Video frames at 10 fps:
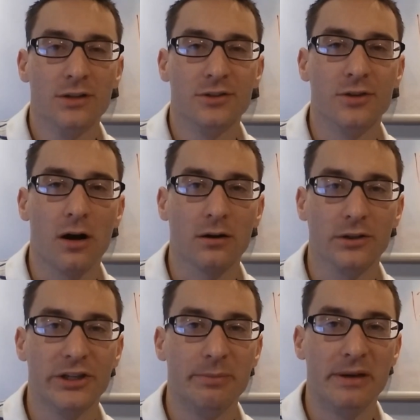to talk a
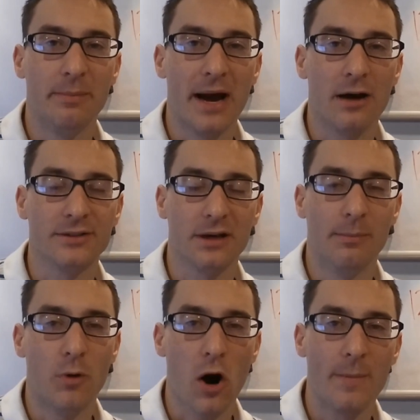little bit about
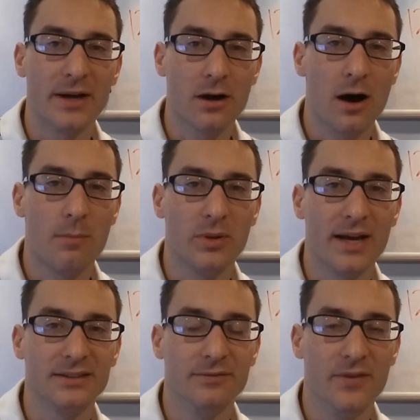apartment complex